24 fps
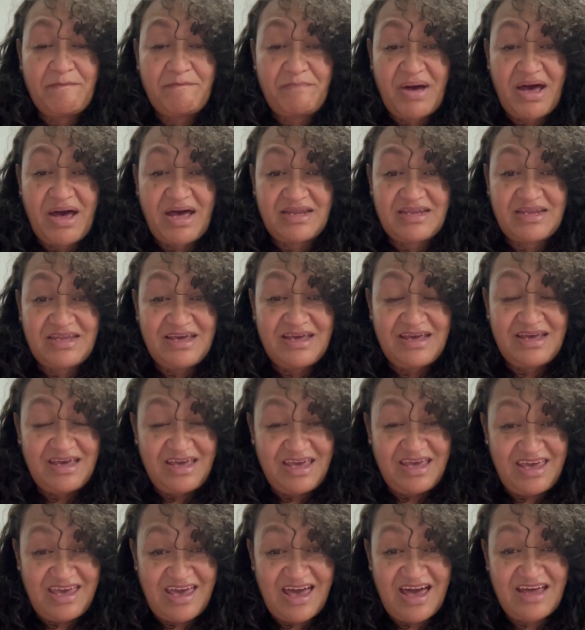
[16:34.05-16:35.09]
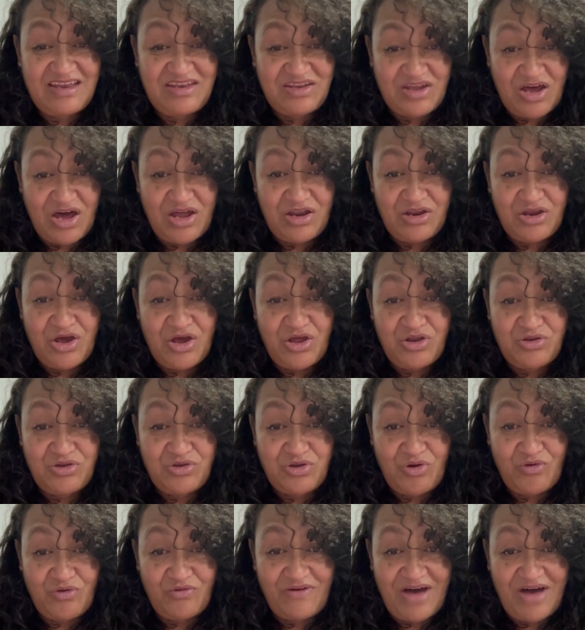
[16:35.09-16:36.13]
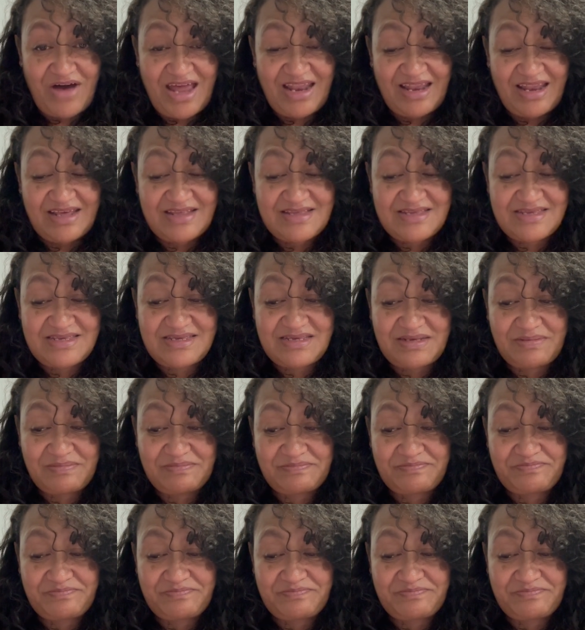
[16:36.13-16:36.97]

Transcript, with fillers: but he had done no violence.